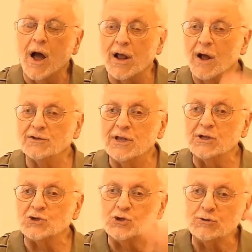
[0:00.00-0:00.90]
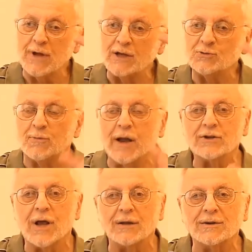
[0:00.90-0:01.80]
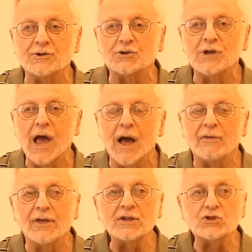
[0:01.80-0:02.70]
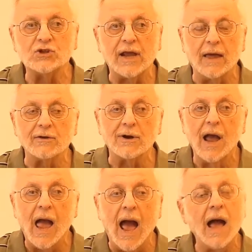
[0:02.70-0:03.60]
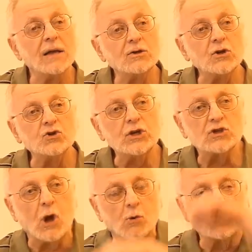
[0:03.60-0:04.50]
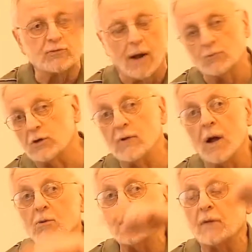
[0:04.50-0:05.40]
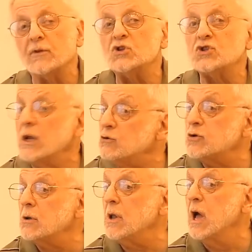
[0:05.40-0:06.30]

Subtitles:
got these 2 nice bright colors, things together, and she goes round and round on the Central